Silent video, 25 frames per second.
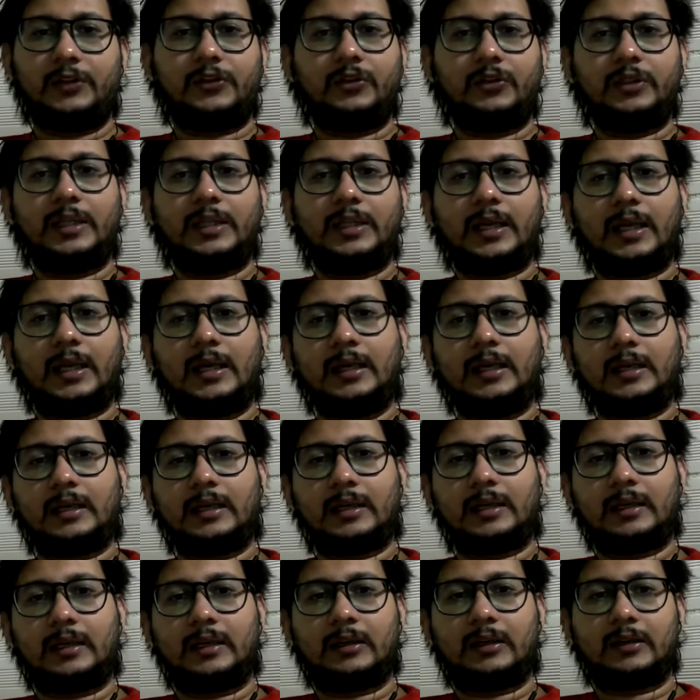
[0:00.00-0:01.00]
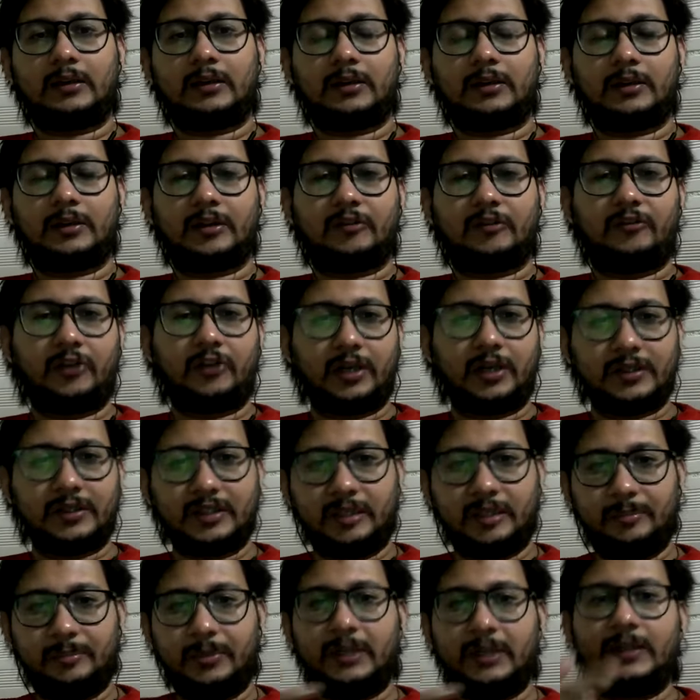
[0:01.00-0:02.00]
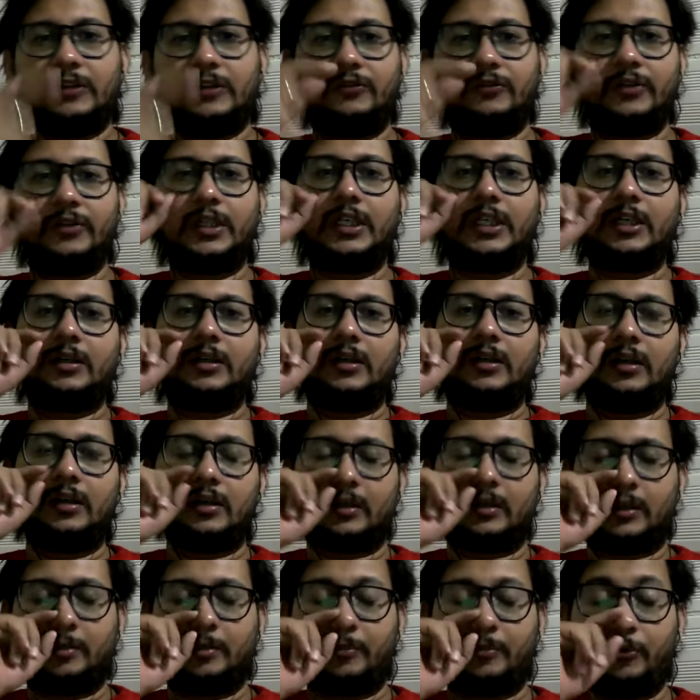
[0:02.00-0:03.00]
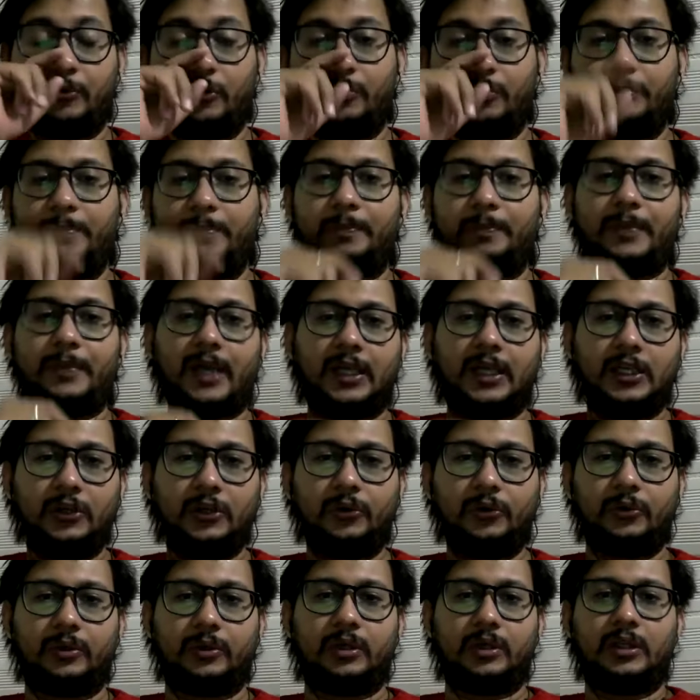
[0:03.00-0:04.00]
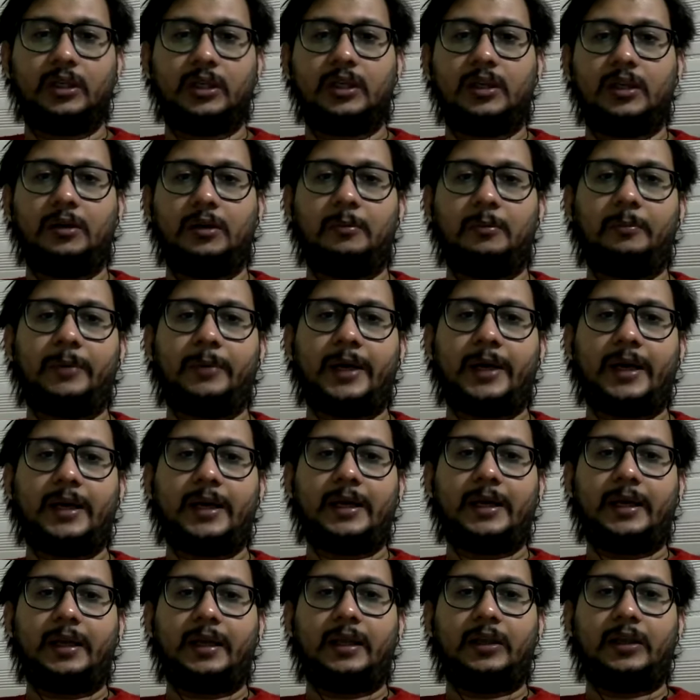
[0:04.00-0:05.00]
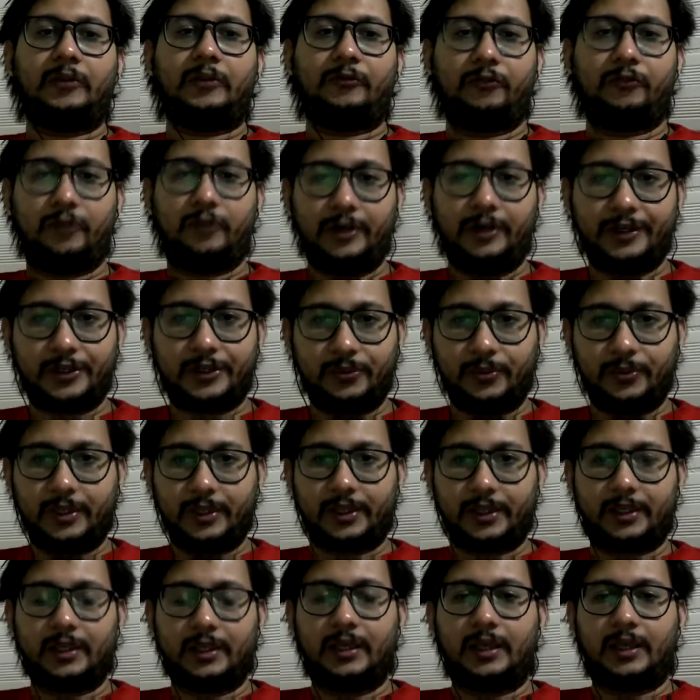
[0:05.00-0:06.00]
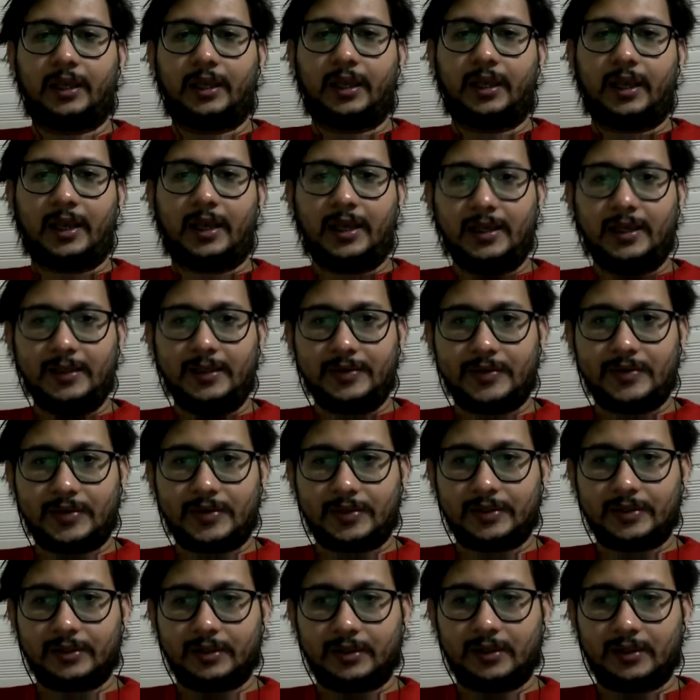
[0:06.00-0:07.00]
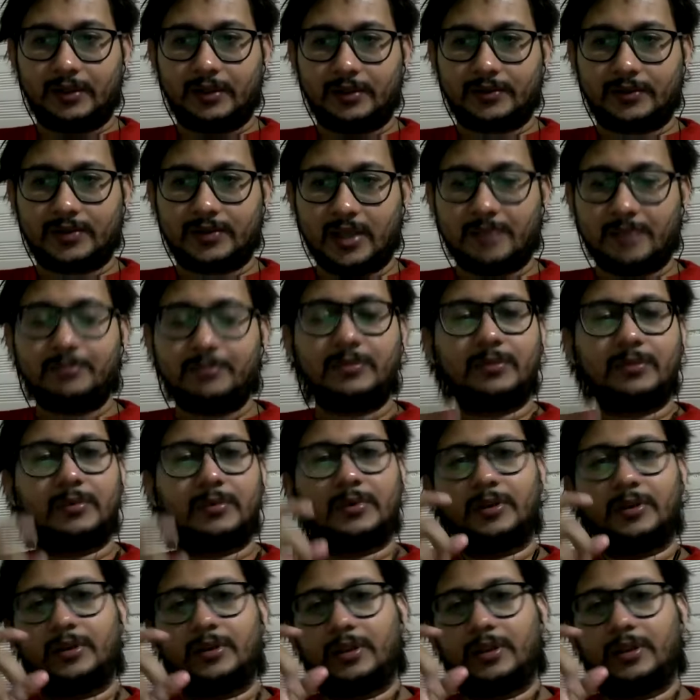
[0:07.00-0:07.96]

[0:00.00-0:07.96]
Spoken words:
so there are, for example, the poem Prelude by Wordsworth has some